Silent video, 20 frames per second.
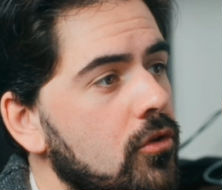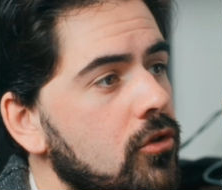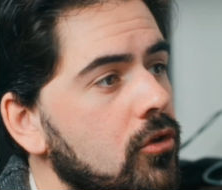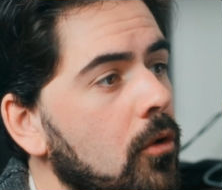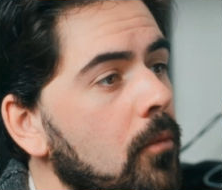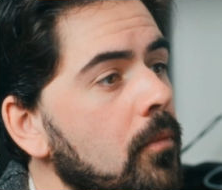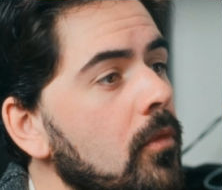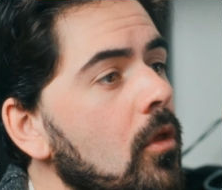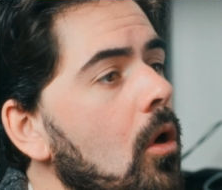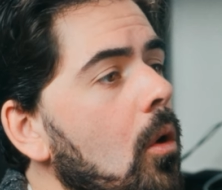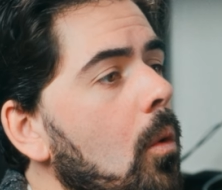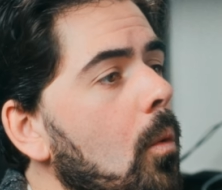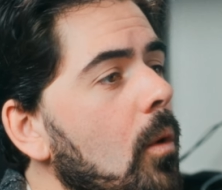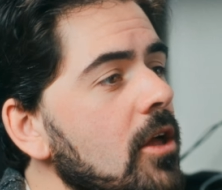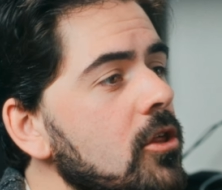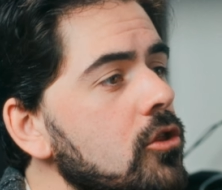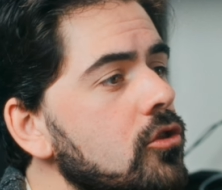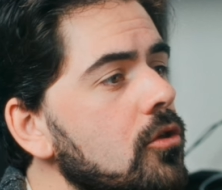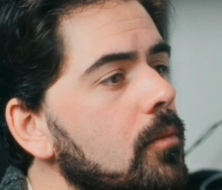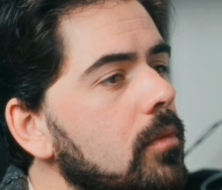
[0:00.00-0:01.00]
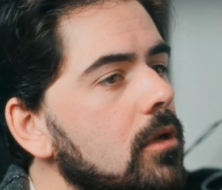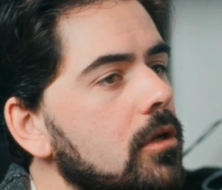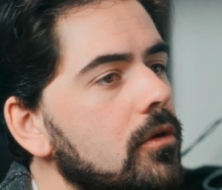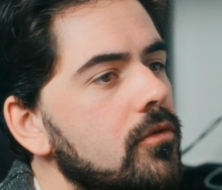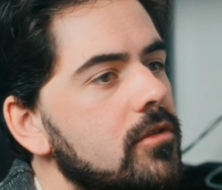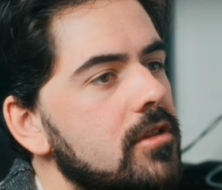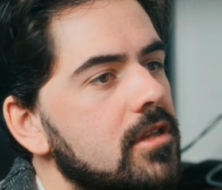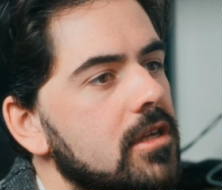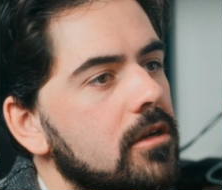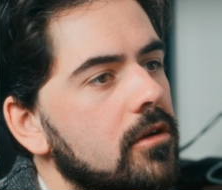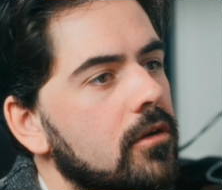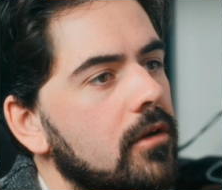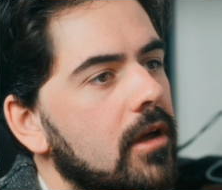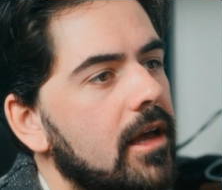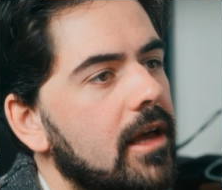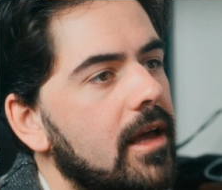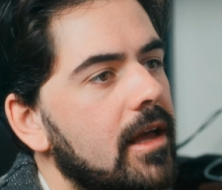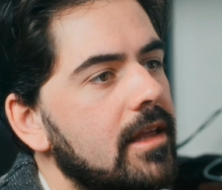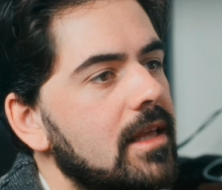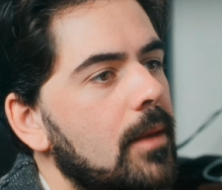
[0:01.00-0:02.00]
So watch the blues here,
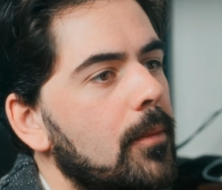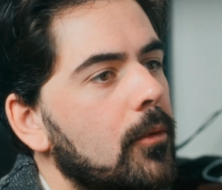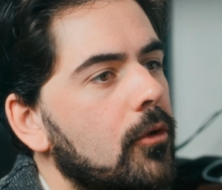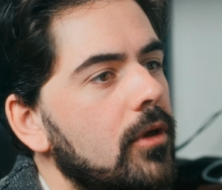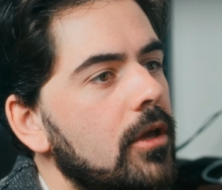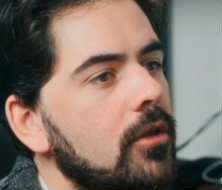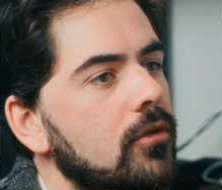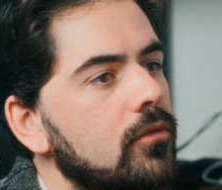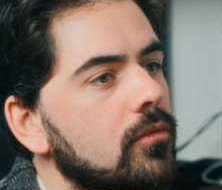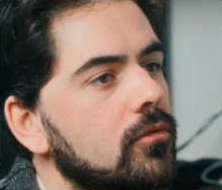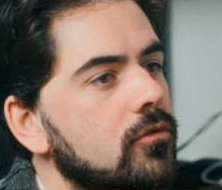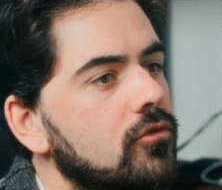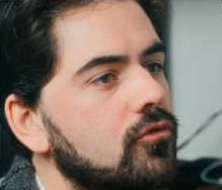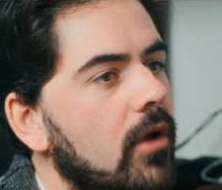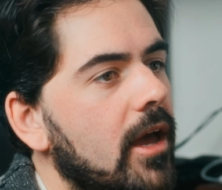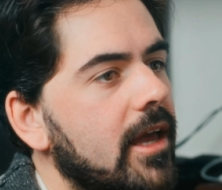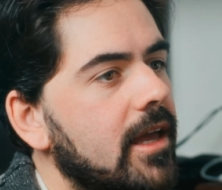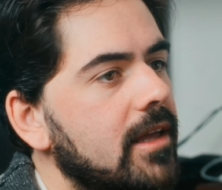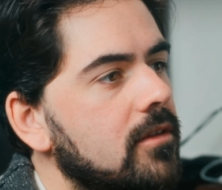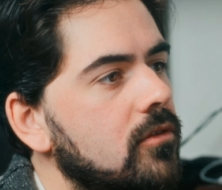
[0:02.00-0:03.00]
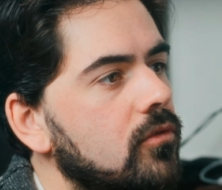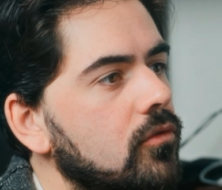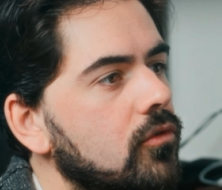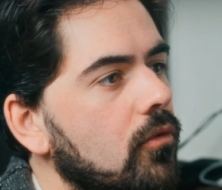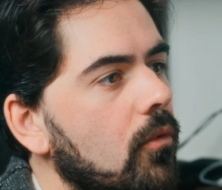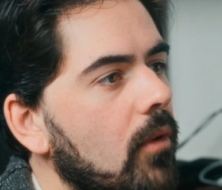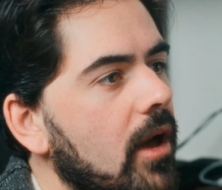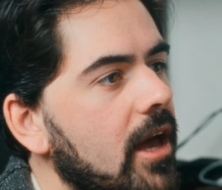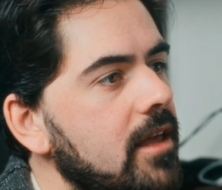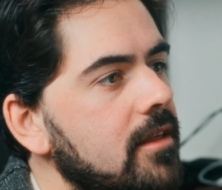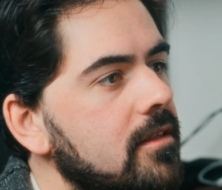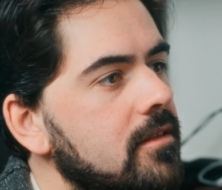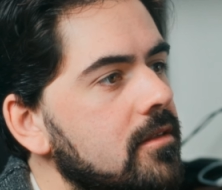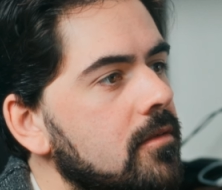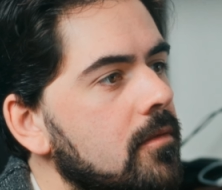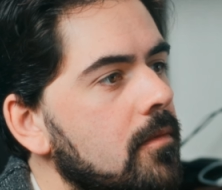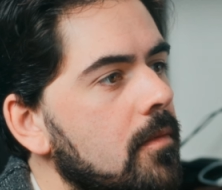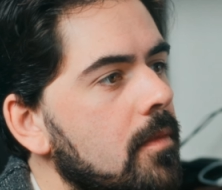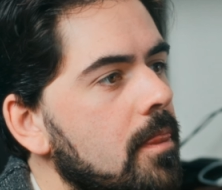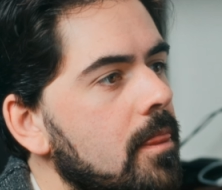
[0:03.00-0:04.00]
and I'm going to drag it to the right